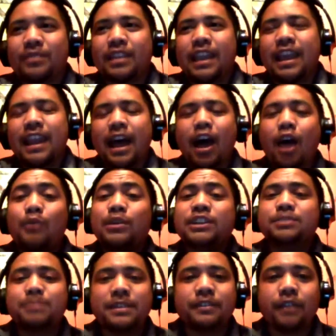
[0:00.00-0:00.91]
and I want to
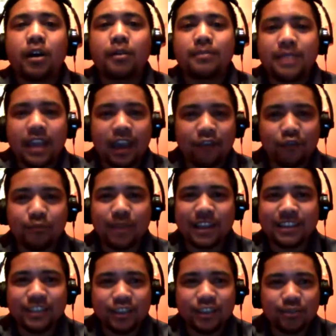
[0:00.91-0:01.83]
speak on behalf of my
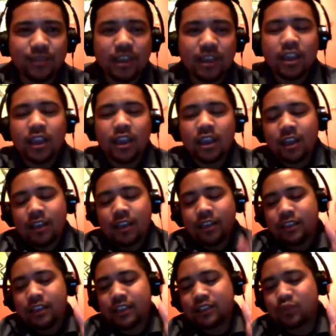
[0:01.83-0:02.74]
team.
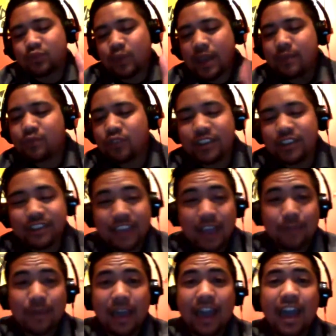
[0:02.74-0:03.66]
The Swipe Trades
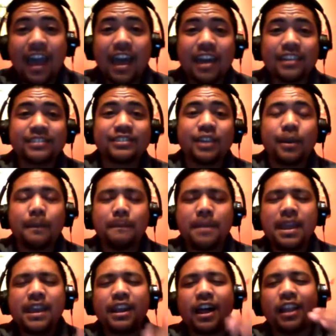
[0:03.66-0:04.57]
app has
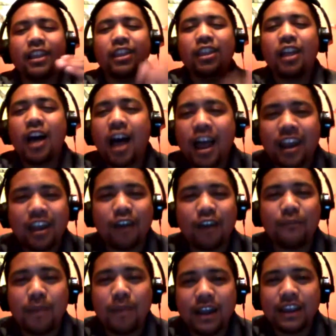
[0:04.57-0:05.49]
made a lot of
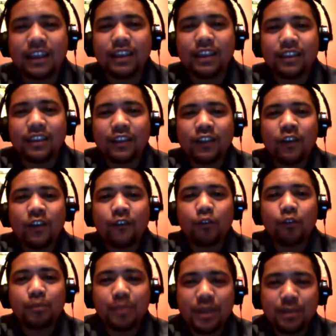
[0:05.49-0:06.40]
money for
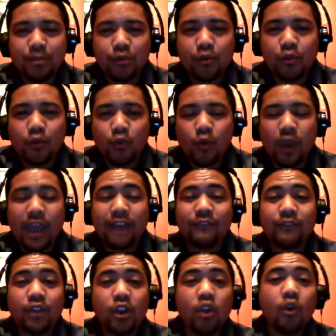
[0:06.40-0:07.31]
people who
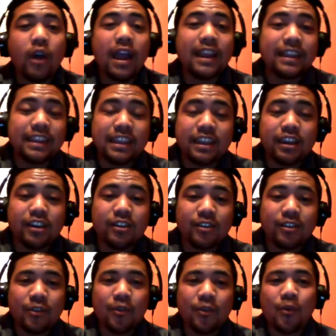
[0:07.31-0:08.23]
have no idea
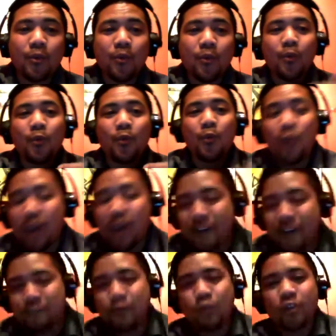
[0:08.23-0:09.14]

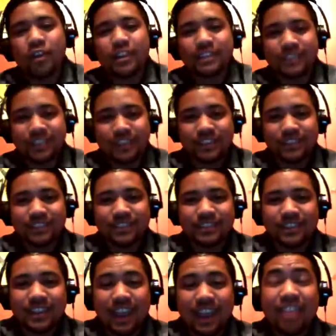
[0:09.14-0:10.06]
what Forex
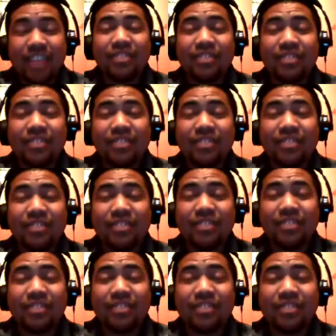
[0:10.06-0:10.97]
is. And that's the
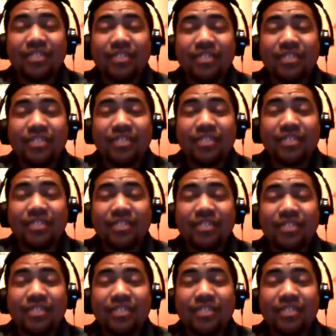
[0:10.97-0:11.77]
crazy thing about it.